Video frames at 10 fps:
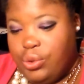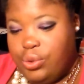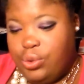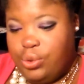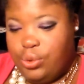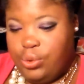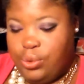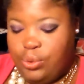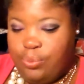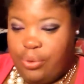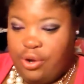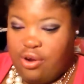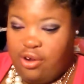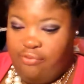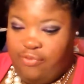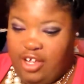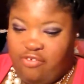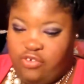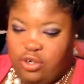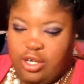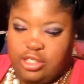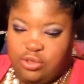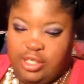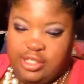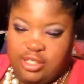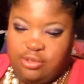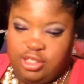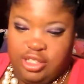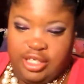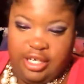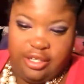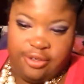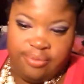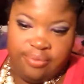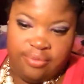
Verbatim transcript: Ooh, perfect for a translucent color.